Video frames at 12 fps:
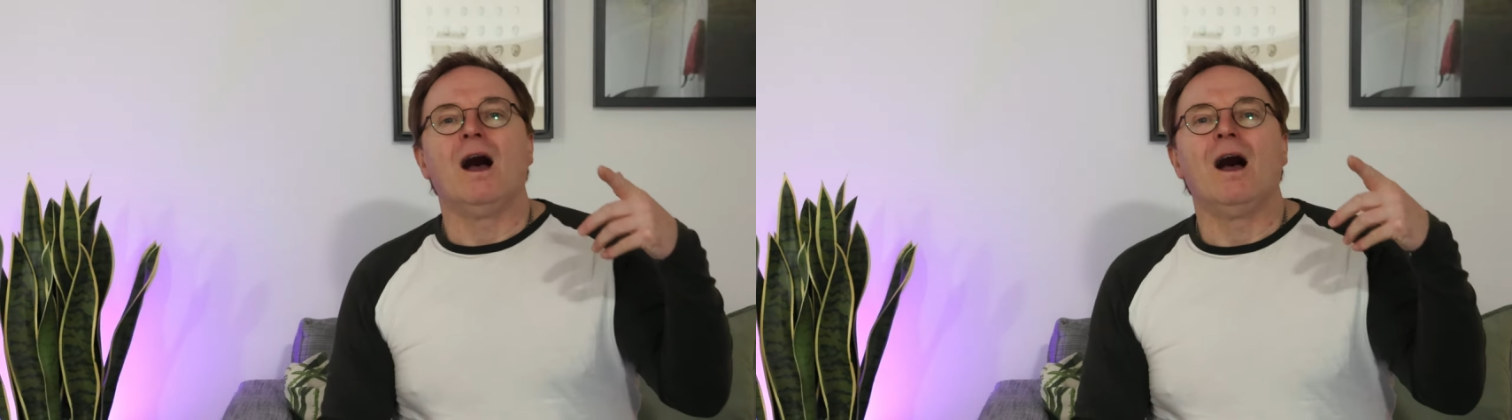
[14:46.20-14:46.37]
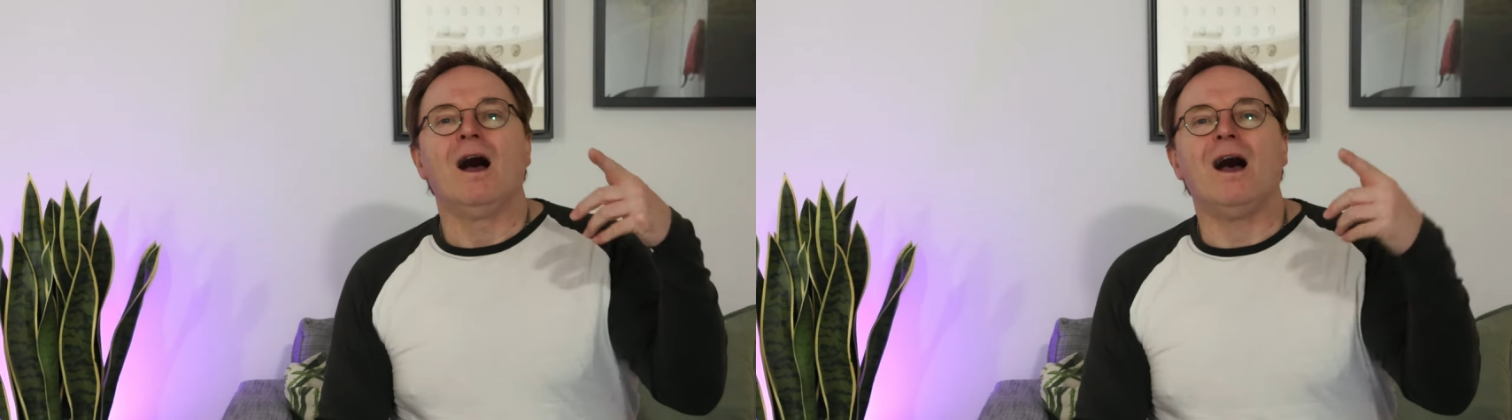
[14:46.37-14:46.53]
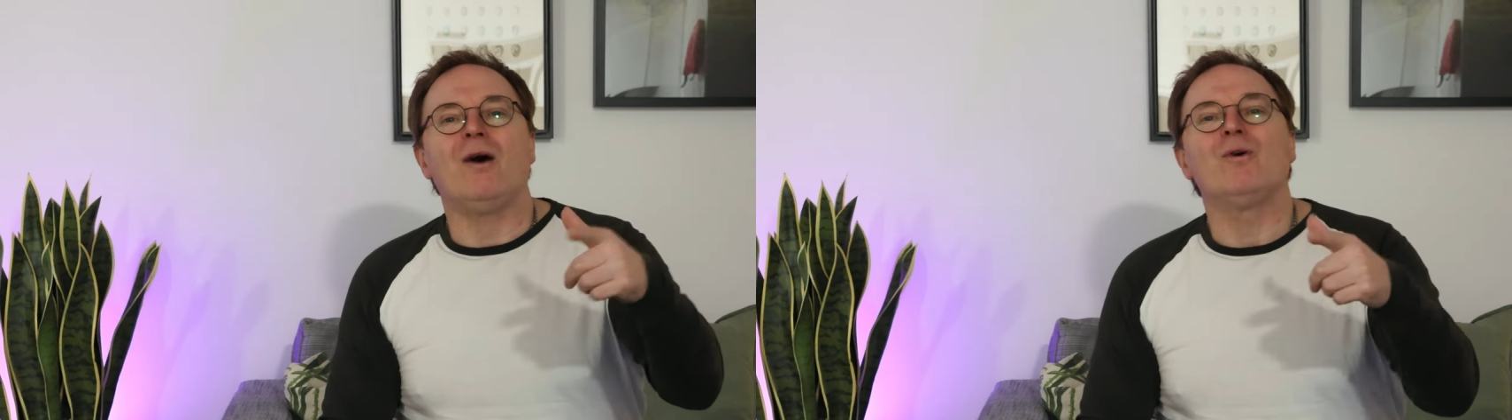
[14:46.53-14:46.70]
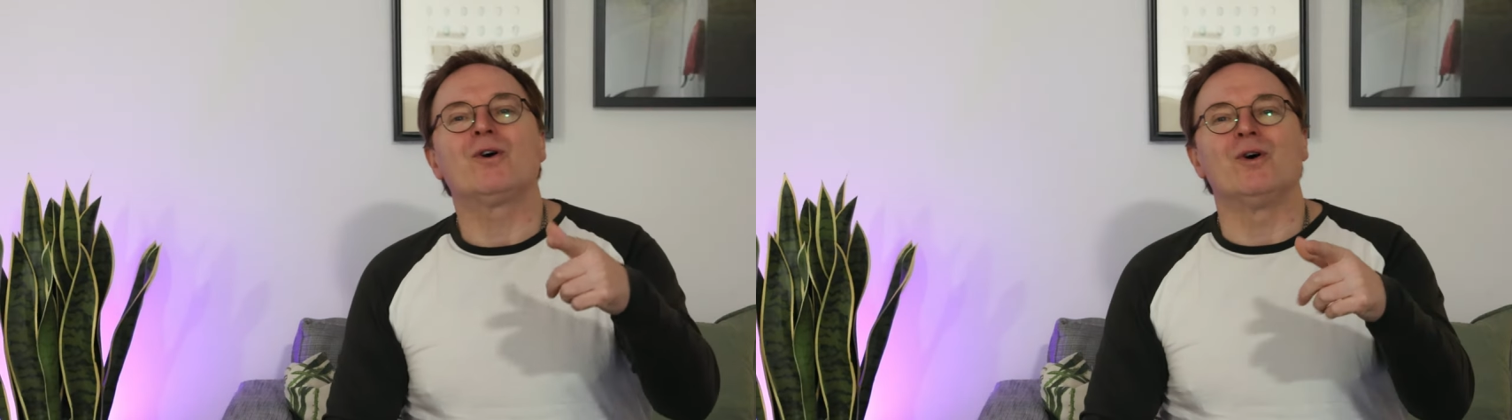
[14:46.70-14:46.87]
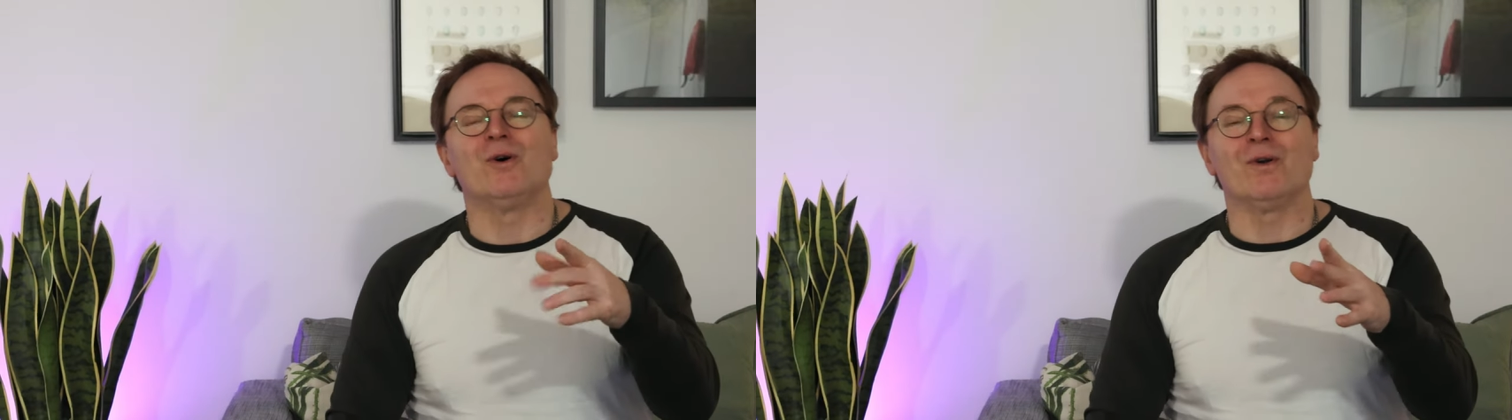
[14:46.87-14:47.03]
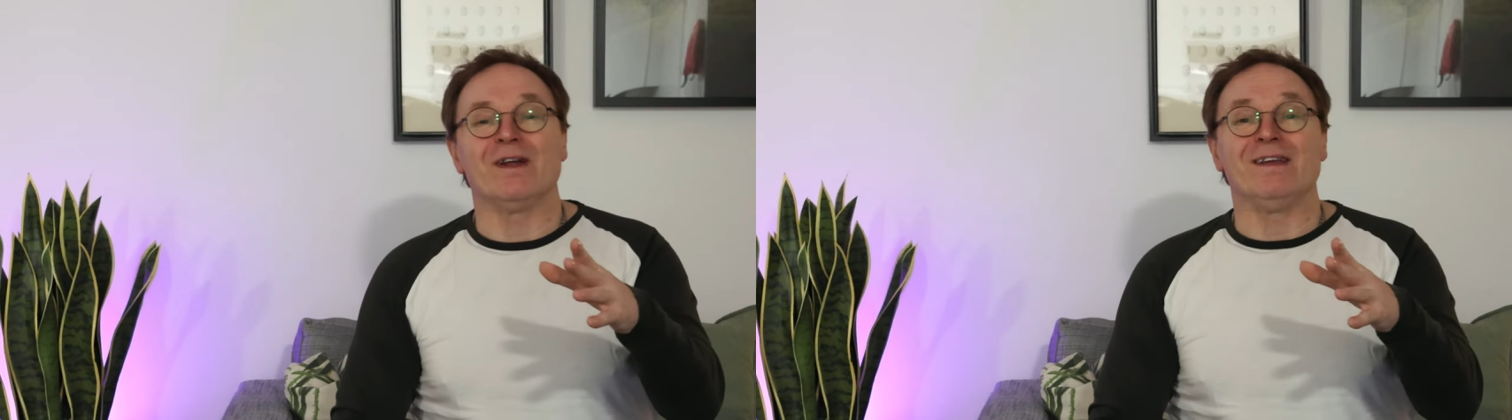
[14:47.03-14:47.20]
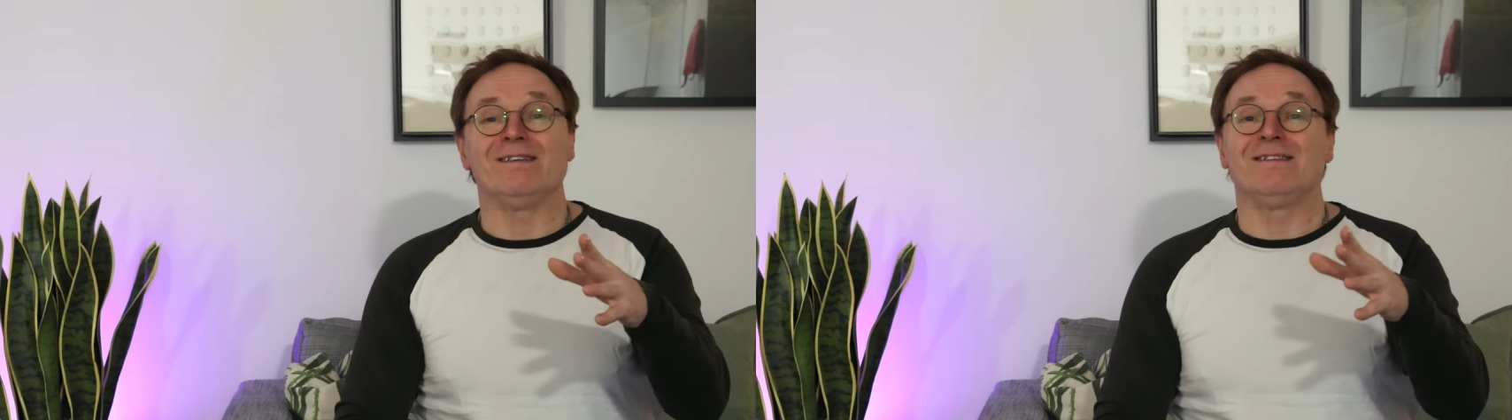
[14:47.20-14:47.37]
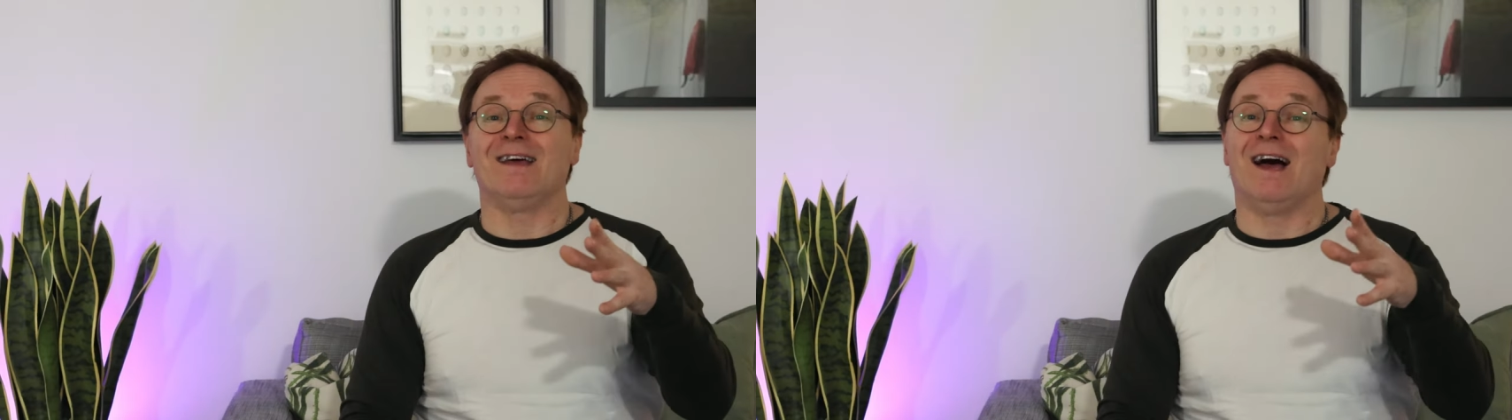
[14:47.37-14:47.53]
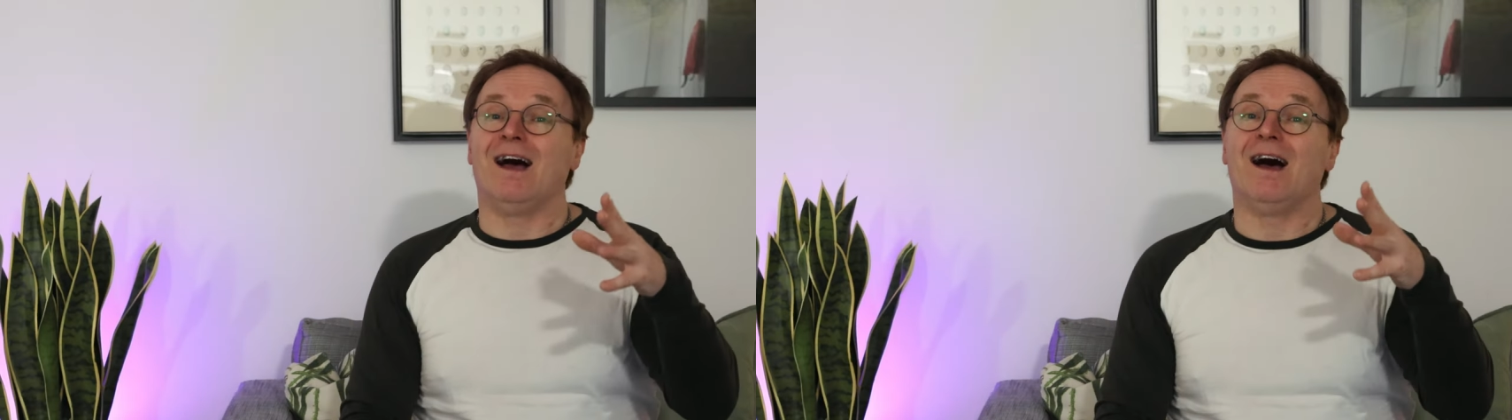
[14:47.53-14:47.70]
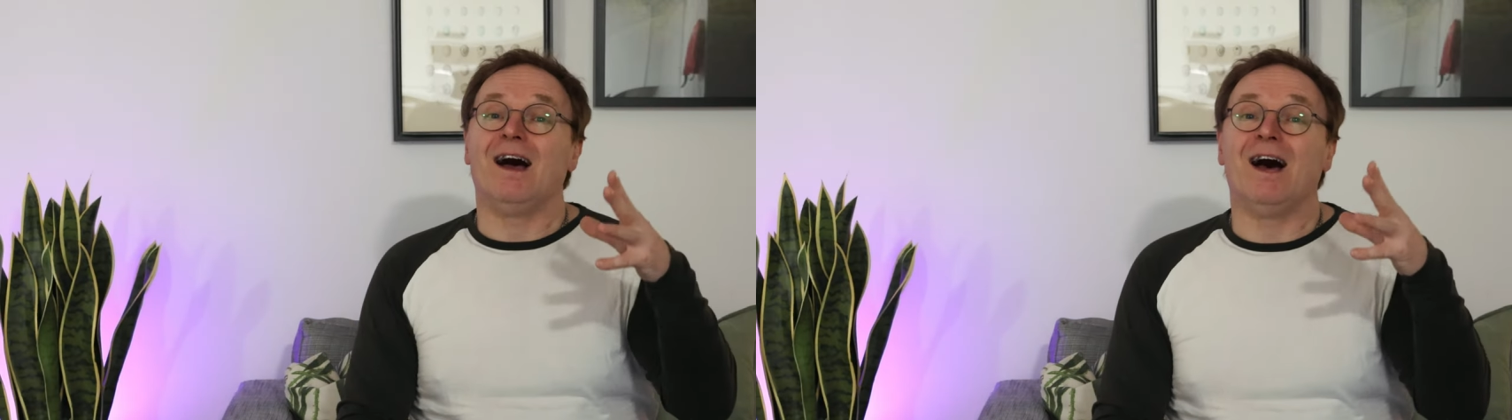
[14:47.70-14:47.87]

How cool is that?